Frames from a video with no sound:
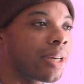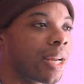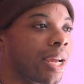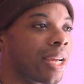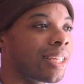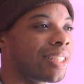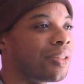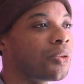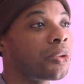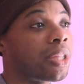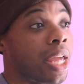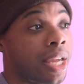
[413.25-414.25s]
Like, you
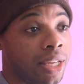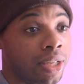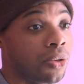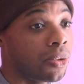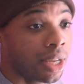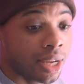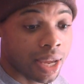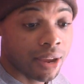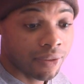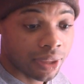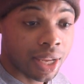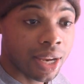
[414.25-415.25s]
think
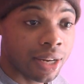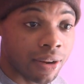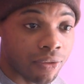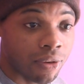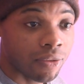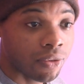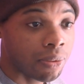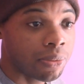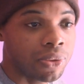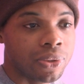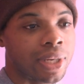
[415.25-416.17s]
everything different from you?